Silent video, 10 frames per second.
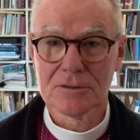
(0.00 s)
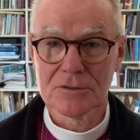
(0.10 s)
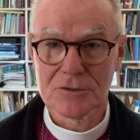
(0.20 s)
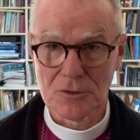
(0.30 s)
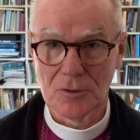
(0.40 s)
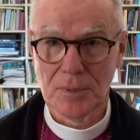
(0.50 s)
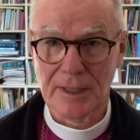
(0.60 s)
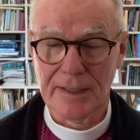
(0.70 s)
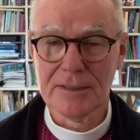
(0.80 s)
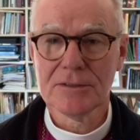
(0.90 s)
strong
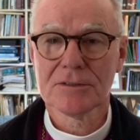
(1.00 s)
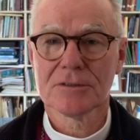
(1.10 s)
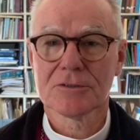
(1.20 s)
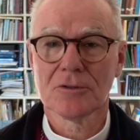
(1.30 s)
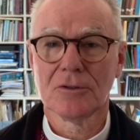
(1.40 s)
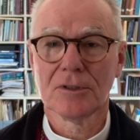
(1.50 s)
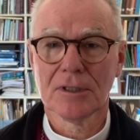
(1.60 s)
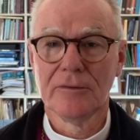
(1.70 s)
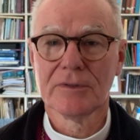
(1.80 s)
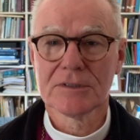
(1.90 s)
plans, strong
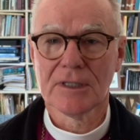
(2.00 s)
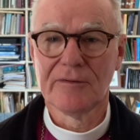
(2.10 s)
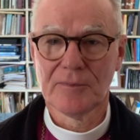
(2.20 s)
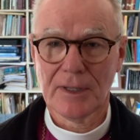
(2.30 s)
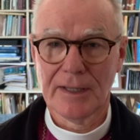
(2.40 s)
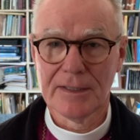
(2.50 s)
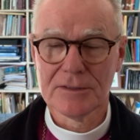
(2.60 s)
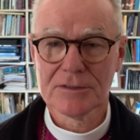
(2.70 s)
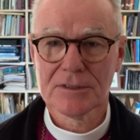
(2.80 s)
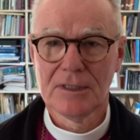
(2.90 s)
COVID safe
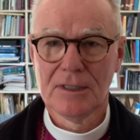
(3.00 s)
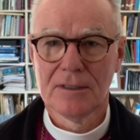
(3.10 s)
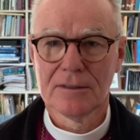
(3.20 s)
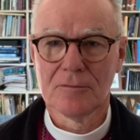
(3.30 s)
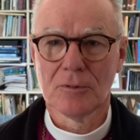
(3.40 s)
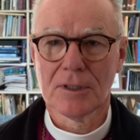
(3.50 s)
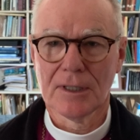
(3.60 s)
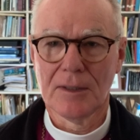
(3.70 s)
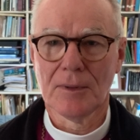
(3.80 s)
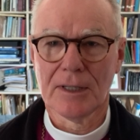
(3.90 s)
plans that would
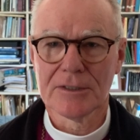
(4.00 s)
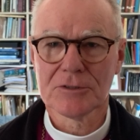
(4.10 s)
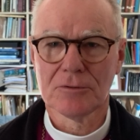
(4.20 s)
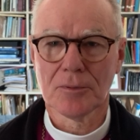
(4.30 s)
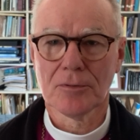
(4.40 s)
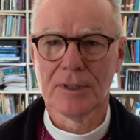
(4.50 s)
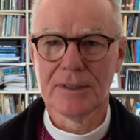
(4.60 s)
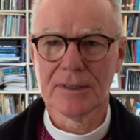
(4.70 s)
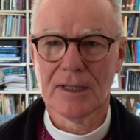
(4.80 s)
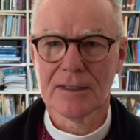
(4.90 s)
enable us to
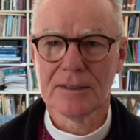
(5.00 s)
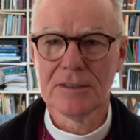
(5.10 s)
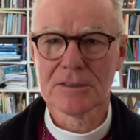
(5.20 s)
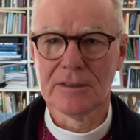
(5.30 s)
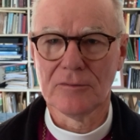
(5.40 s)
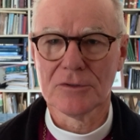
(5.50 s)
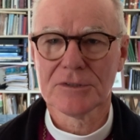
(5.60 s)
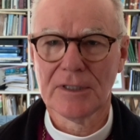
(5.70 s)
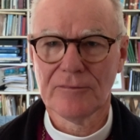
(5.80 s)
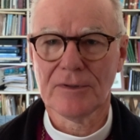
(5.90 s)
operate at these levels
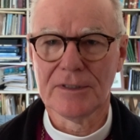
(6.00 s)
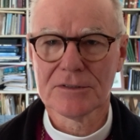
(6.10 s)
safely.